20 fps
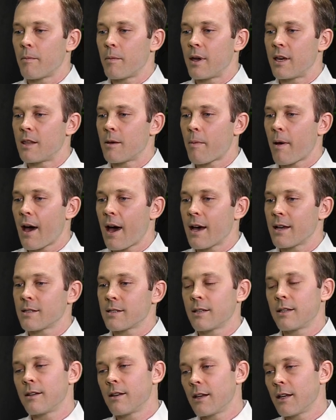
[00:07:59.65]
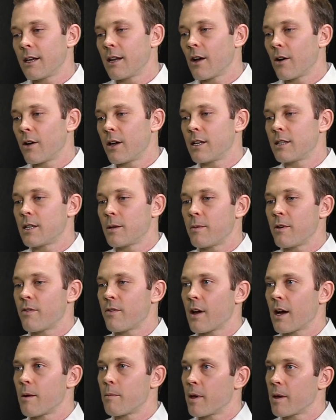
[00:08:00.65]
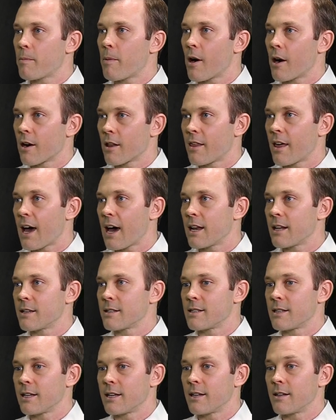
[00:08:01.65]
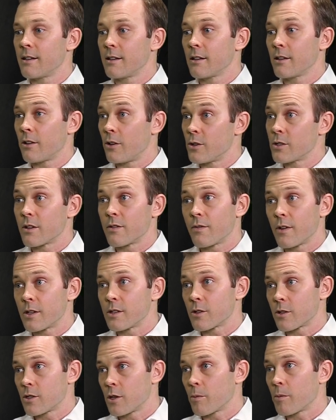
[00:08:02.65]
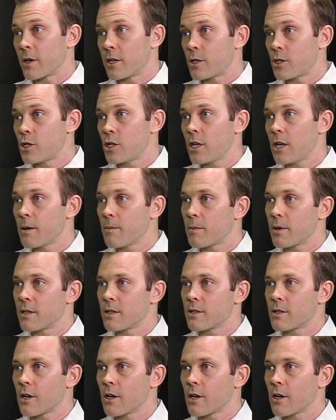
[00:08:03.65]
in the past. And to be fair, a big part of that is that closed-end funds are still pretty cheap. And